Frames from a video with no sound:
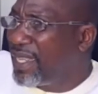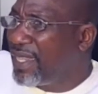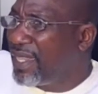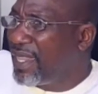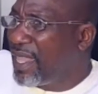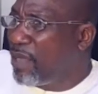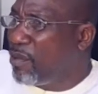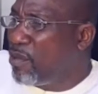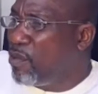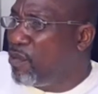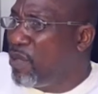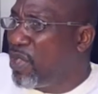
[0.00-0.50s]

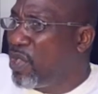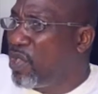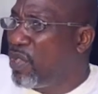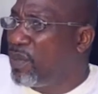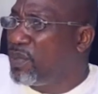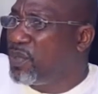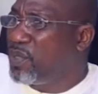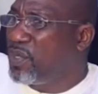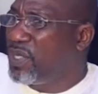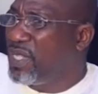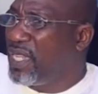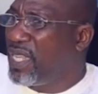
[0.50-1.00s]
that we wake
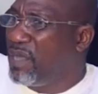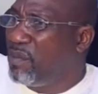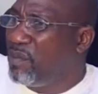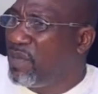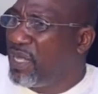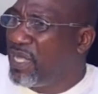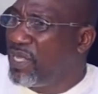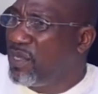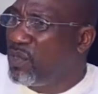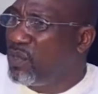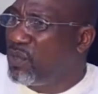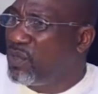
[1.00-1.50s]
up today, we
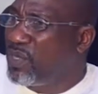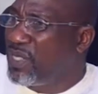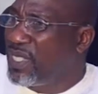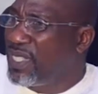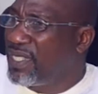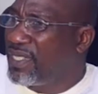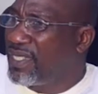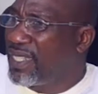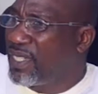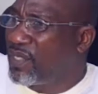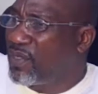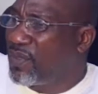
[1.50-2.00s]
use this
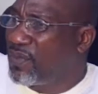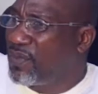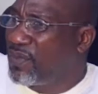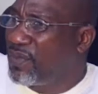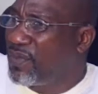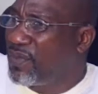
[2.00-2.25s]
set of